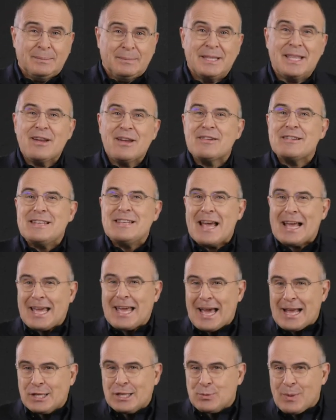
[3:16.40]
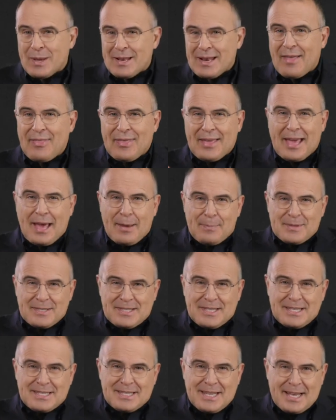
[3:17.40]
But there are decades where nothing
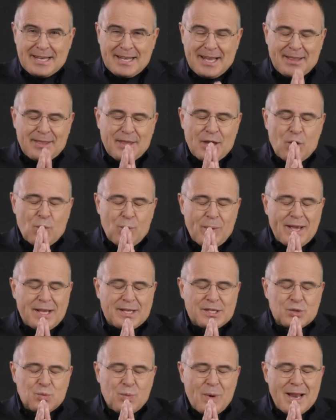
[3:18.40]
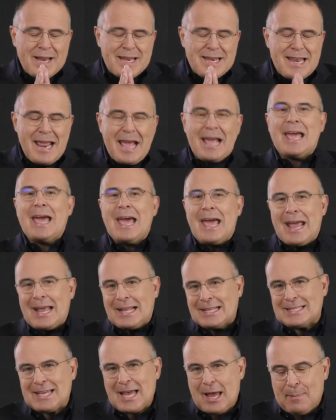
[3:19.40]
happens, he said, and there are weeks where
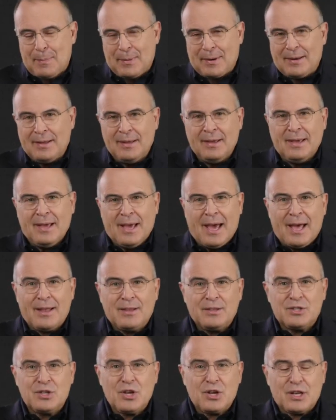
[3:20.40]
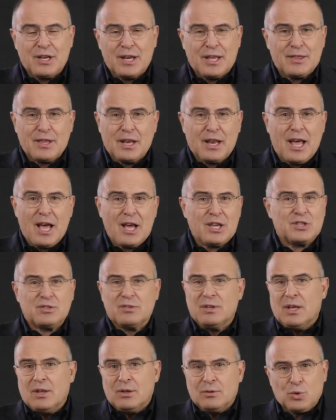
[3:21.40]
decades happen. And certainly the
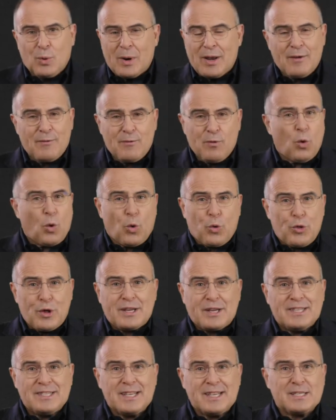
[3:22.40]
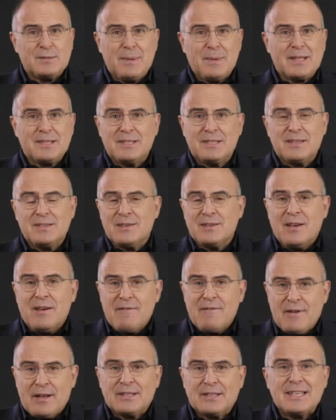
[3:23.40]
last 24, 36 months has
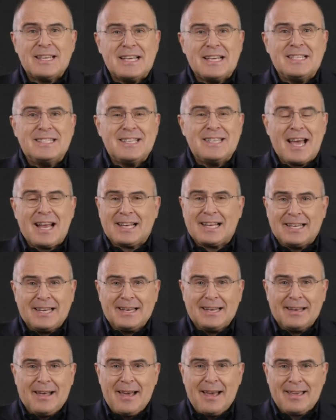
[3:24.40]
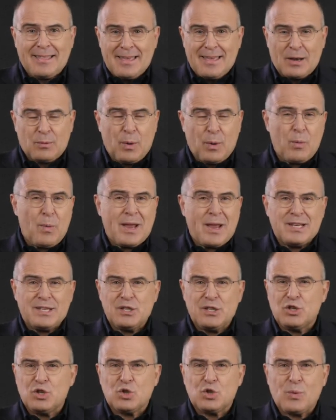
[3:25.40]
felt exactly like that. We
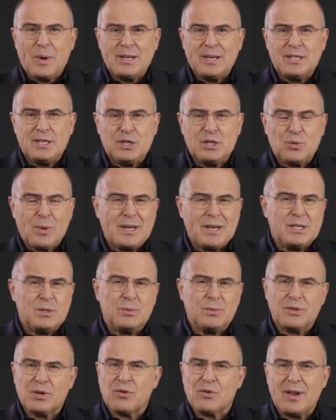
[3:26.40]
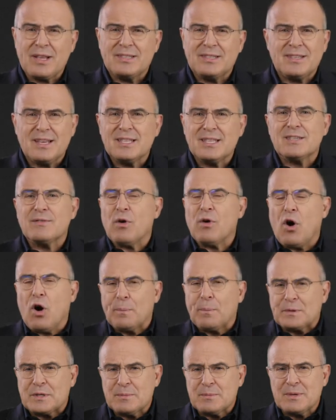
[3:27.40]
went into 2020 with a great sense of
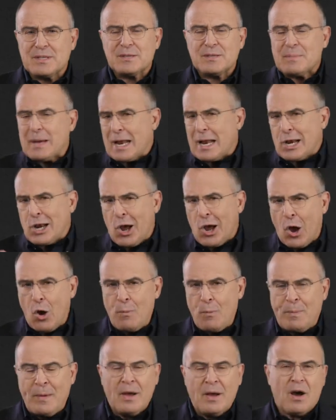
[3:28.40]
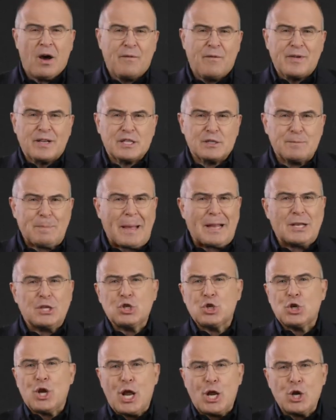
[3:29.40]
optimism and hope of
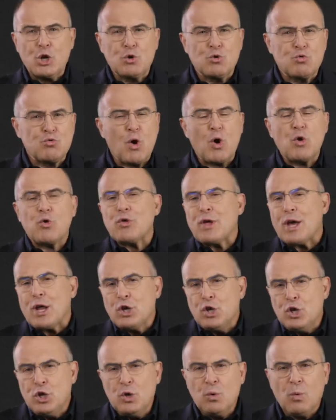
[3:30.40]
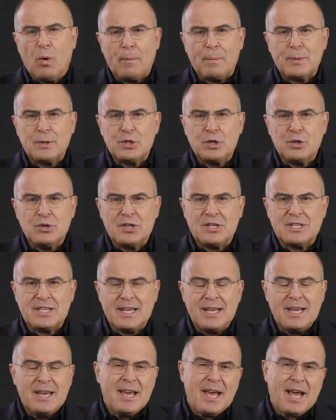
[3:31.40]
expansion and growth and new
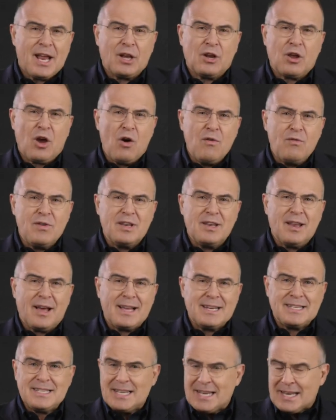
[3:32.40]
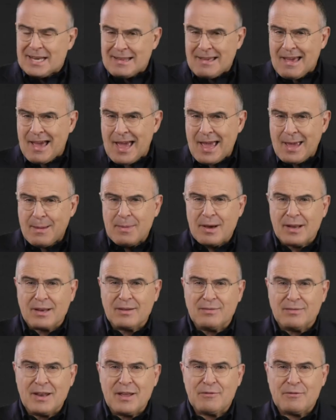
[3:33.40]
opportunity, and COVID-19 came
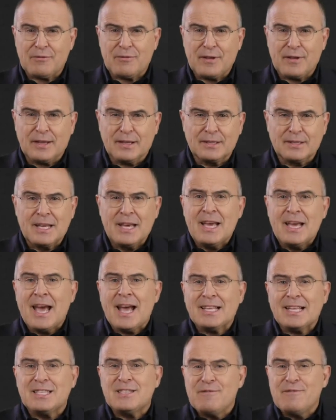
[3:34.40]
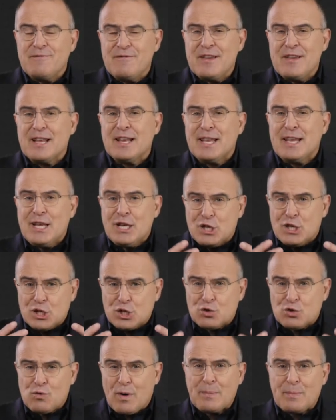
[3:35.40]
out of left field and severely
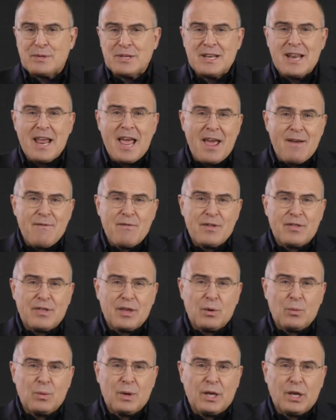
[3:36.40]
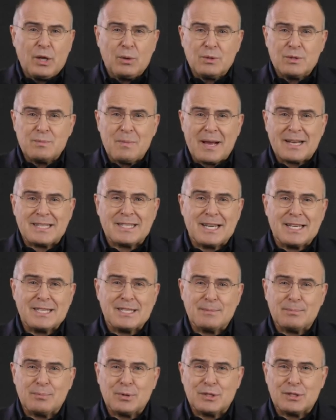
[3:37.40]
disrupted everything we knew. As Mike
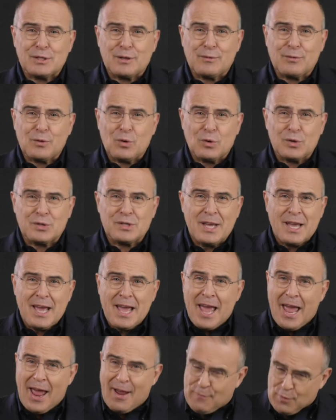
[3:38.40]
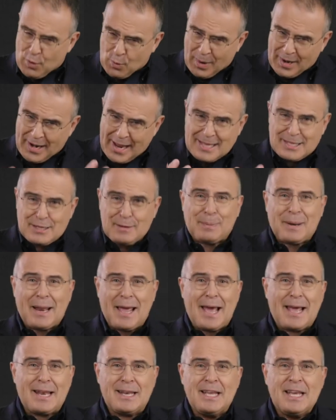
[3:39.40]
Tyson puts it, of course, everyone has a
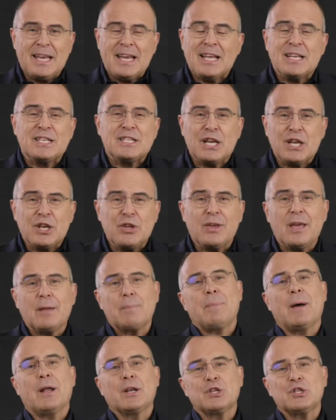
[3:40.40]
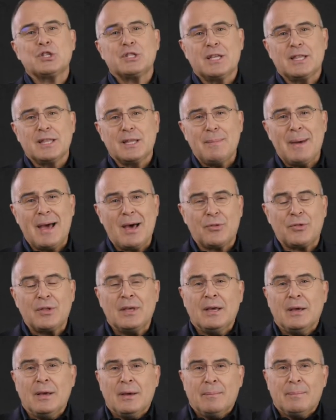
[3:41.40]
plan until you get punched in the
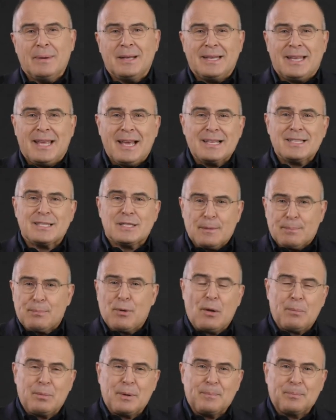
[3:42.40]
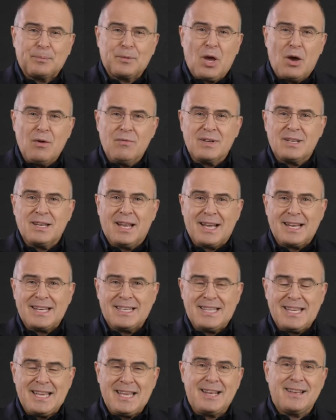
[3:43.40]
mouth. But here's the problem.
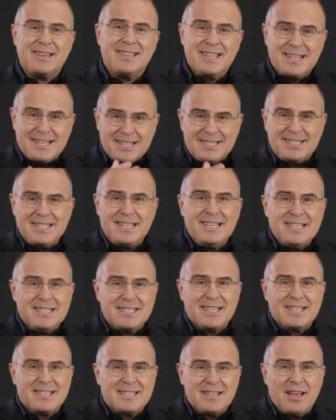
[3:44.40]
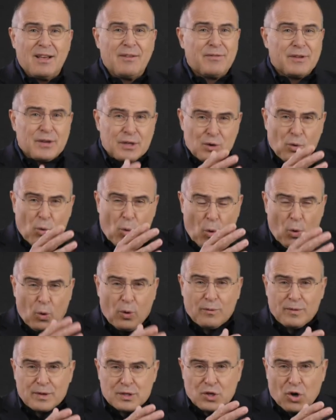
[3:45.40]
COVID-19, the disease itself, in
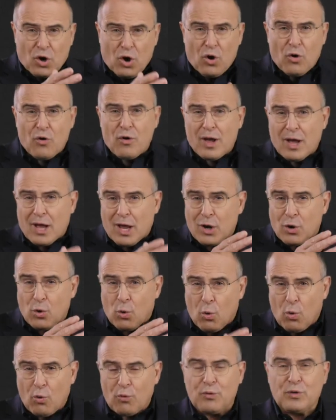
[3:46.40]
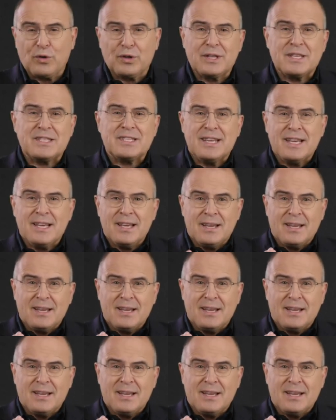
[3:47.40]
all of its horror and awfulness,